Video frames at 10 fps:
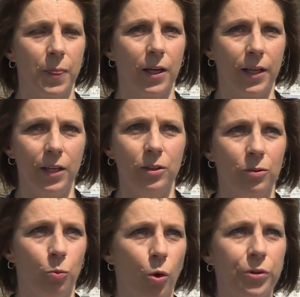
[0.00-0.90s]
Again,
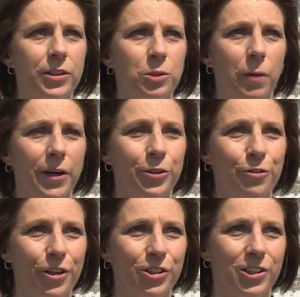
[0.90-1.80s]
what is
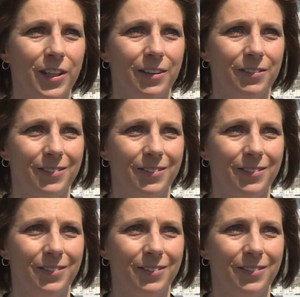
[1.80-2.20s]
biodiversity?